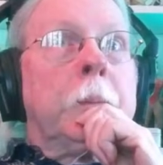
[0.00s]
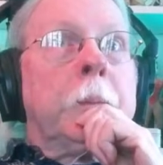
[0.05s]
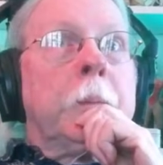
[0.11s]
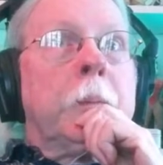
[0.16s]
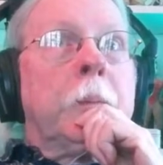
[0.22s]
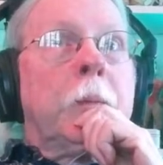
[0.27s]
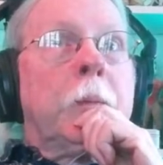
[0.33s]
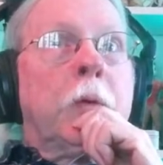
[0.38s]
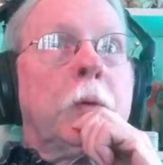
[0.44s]

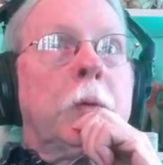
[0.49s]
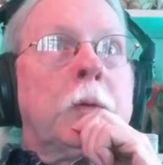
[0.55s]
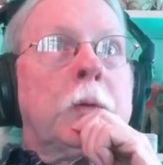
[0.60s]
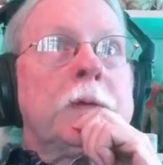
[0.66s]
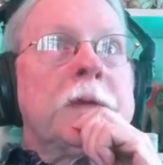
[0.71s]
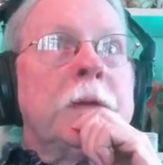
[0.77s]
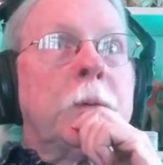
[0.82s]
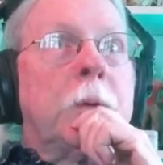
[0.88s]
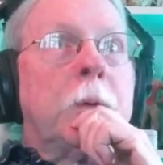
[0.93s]
But we'll
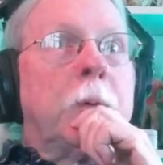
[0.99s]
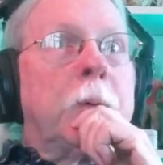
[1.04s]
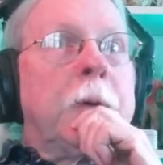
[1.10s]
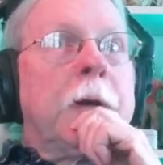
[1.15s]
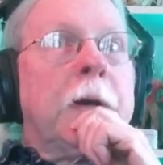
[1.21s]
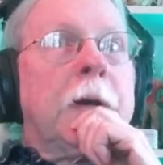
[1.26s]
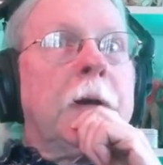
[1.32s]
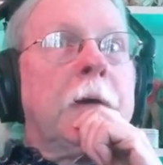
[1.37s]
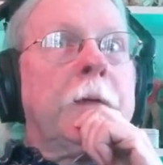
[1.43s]
see what we
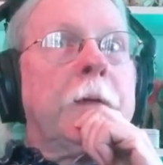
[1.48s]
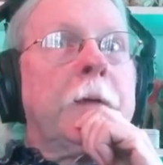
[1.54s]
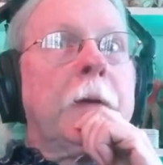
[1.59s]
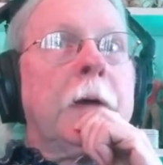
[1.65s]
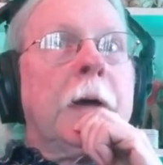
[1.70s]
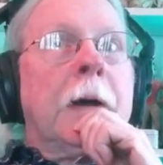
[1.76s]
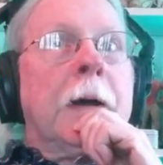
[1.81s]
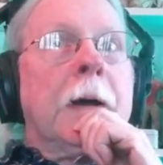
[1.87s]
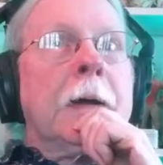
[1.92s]
have.
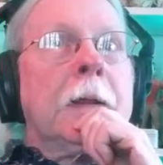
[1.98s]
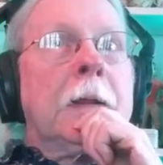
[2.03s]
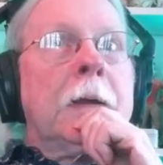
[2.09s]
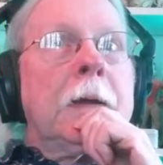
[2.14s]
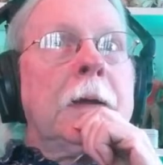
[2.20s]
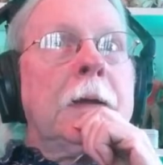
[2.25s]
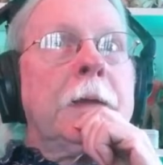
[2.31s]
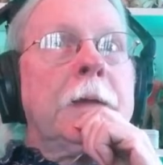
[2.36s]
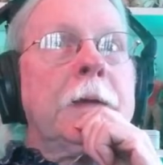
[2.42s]
I
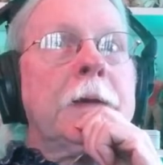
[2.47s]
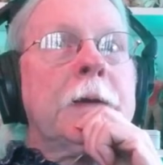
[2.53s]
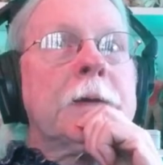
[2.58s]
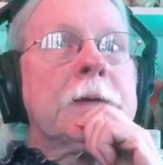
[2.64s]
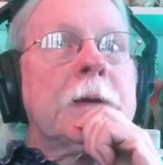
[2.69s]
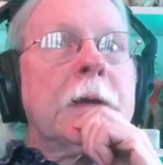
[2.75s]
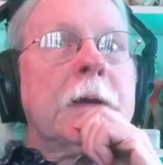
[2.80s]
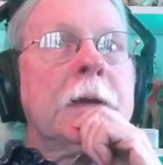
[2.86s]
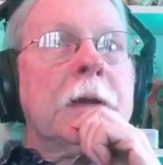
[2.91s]
like
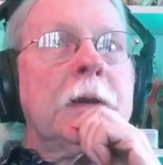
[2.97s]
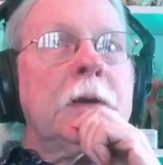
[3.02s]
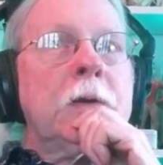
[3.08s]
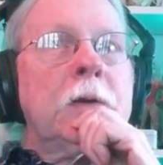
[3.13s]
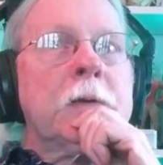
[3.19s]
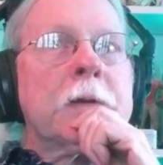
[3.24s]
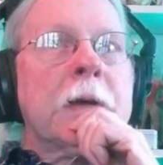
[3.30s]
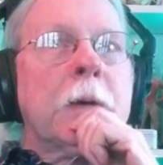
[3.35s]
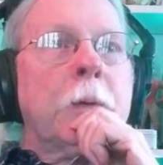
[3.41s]
this, and I can
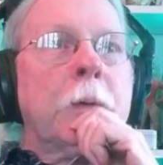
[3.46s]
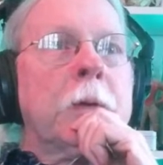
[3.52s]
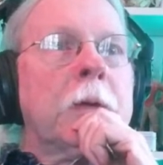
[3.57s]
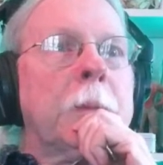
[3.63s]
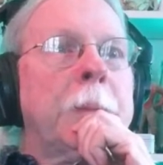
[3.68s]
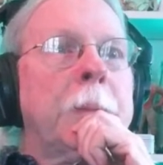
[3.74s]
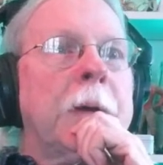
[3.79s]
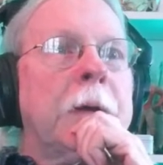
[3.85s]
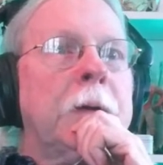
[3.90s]
use that with a
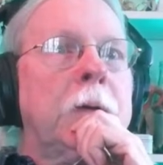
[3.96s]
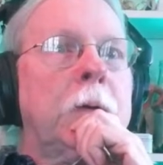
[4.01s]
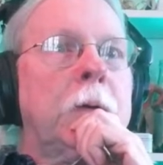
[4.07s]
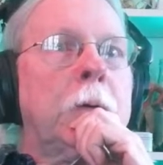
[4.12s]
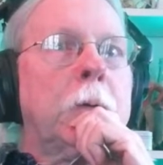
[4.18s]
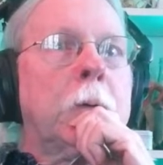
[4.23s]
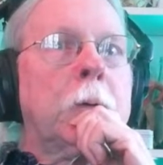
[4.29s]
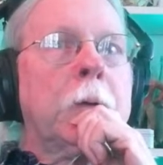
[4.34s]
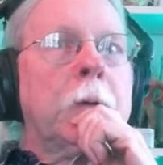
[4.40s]
pen
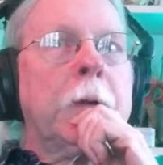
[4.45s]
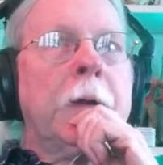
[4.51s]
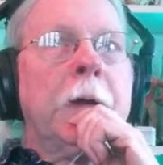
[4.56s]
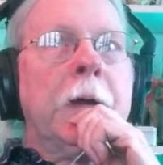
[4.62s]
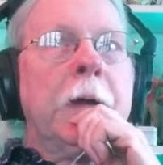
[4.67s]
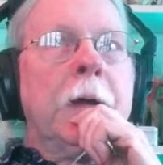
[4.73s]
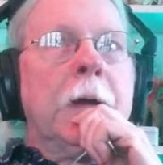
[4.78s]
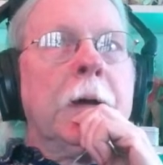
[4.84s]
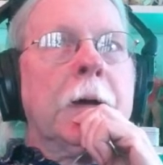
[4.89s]
tool.
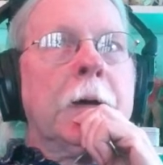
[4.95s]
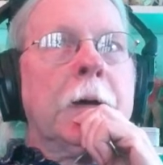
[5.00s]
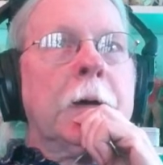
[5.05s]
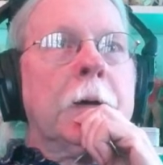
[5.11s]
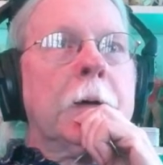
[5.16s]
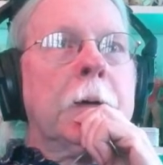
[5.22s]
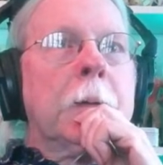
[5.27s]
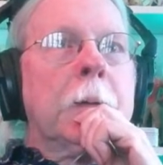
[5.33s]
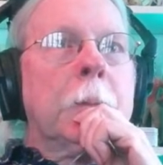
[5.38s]

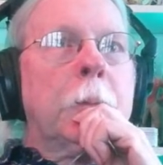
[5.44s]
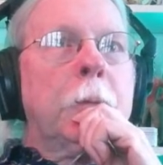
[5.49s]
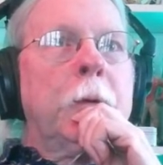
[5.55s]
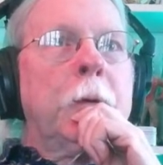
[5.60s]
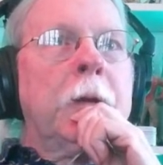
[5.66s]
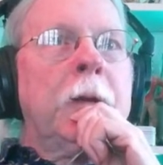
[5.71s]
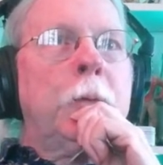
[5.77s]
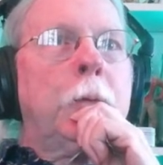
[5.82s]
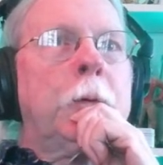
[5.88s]

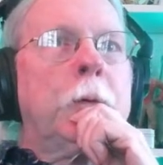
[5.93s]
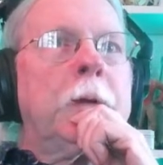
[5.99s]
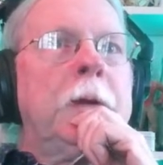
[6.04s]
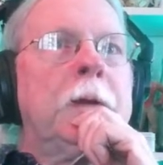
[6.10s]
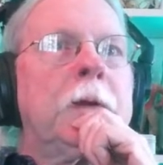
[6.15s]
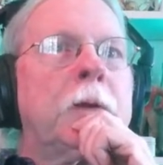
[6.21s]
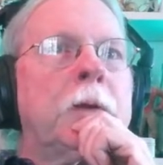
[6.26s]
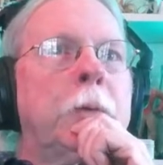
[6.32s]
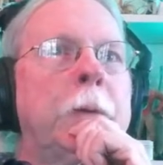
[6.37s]
We'll need
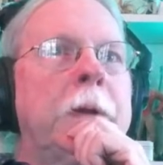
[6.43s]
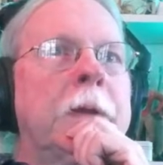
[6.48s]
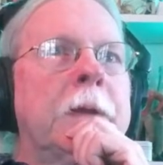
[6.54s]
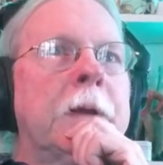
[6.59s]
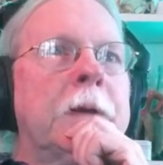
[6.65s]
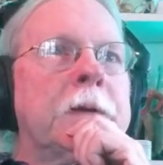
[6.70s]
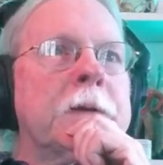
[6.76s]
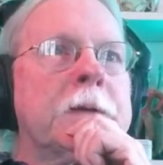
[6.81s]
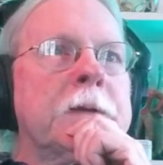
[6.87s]
to tweak
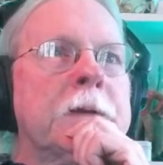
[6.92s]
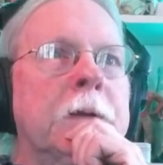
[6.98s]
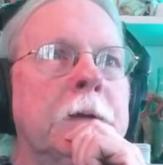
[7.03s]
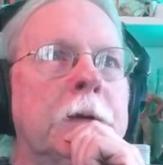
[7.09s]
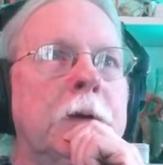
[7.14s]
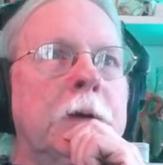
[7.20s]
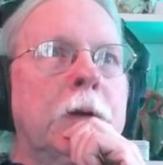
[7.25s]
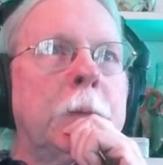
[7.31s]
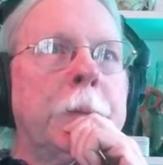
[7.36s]
that just a
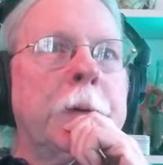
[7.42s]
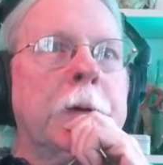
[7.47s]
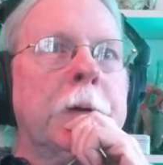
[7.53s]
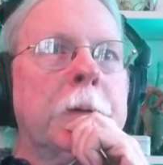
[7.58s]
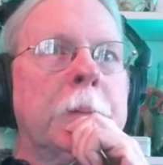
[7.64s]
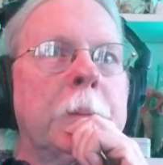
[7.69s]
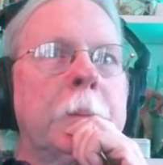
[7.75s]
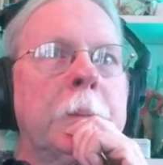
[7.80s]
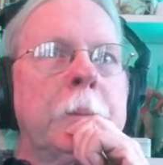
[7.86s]
little bit.
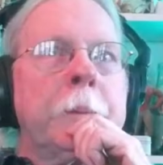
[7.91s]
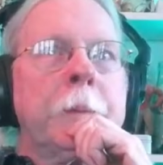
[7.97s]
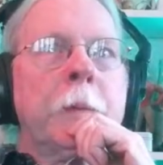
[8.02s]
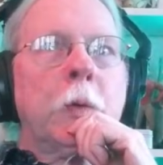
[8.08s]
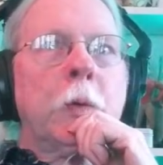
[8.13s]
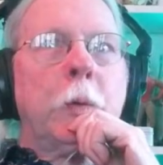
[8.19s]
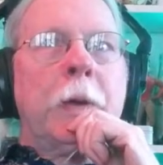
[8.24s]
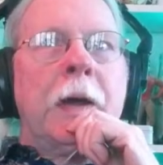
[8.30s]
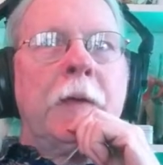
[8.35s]

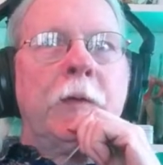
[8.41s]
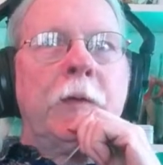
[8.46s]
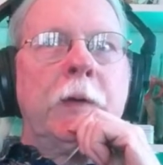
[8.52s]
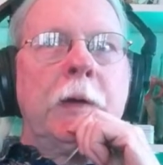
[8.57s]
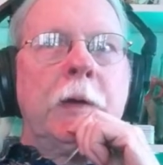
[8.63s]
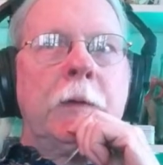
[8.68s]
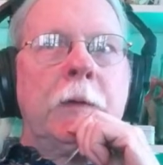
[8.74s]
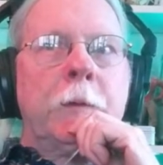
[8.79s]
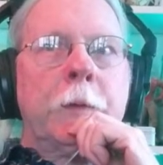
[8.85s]
We have
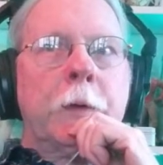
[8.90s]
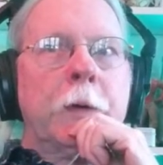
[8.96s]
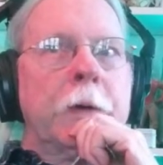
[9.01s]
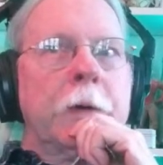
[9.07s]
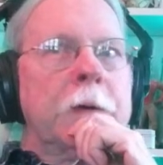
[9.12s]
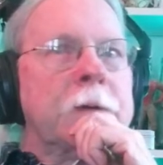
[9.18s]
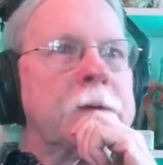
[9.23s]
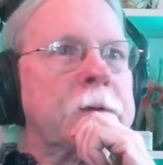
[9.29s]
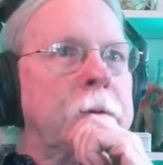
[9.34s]
to invert
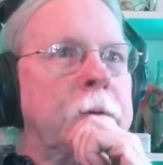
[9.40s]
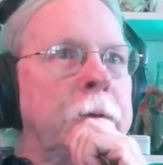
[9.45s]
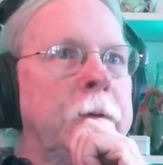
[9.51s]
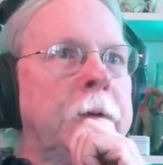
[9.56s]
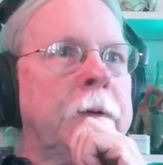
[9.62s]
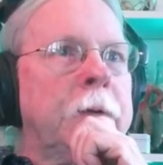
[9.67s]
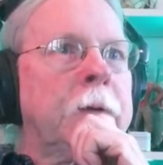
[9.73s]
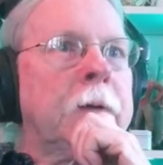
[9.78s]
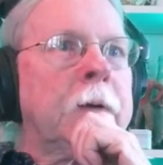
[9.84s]
it so
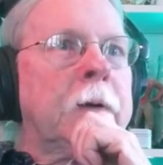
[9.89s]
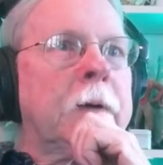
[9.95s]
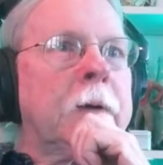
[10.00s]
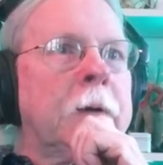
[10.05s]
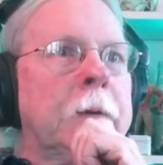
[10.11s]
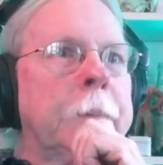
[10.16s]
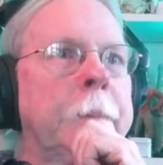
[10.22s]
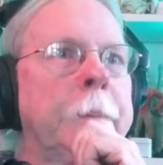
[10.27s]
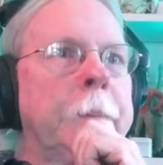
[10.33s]

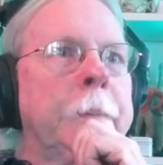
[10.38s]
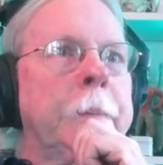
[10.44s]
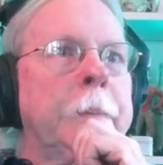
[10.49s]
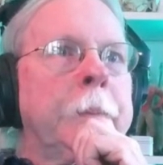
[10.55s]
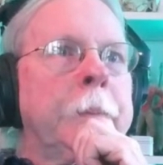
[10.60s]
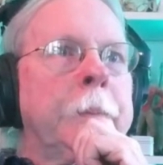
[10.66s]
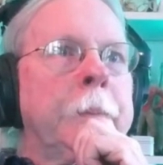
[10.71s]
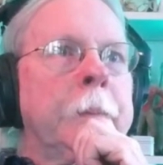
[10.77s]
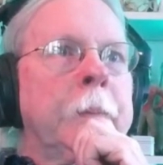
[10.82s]
that
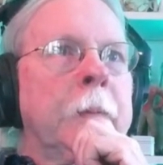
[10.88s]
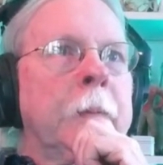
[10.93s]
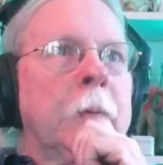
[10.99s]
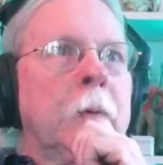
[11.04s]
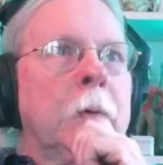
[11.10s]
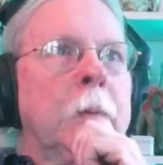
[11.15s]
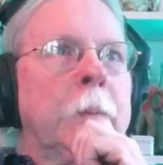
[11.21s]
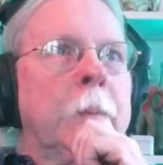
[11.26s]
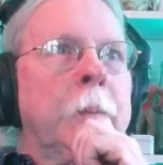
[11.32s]

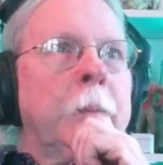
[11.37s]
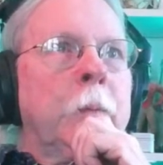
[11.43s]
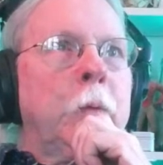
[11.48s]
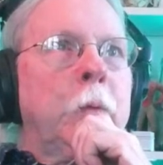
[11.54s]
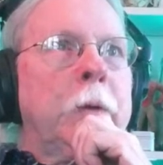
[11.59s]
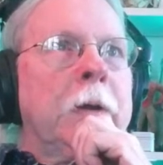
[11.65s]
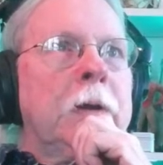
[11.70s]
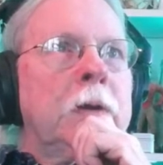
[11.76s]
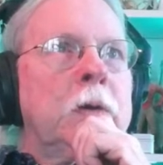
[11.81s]
we
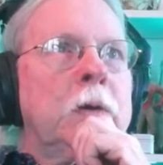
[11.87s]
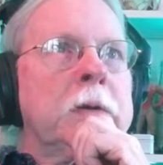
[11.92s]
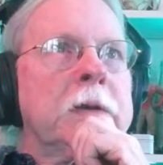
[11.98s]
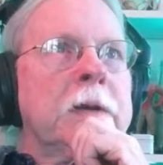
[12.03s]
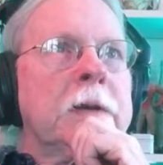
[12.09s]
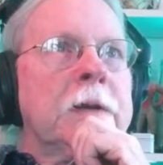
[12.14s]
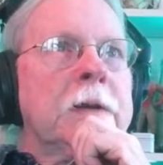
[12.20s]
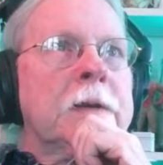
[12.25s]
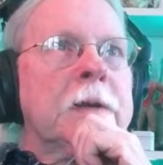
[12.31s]
can use
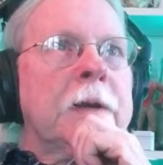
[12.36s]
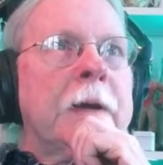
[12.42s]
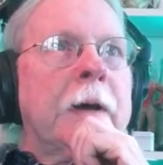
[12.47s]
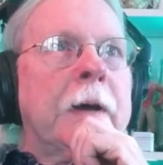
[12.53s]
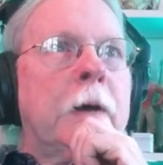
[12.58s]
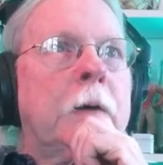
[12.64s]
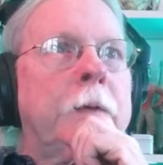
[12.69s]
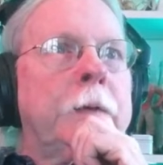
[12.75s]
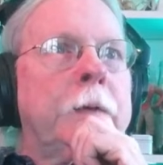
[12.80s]
it as an
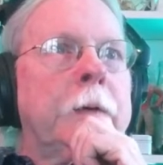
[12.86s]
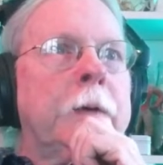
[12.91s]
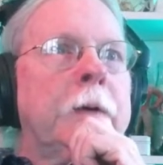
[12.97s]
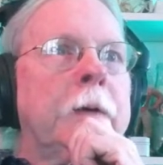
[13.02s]
alpha.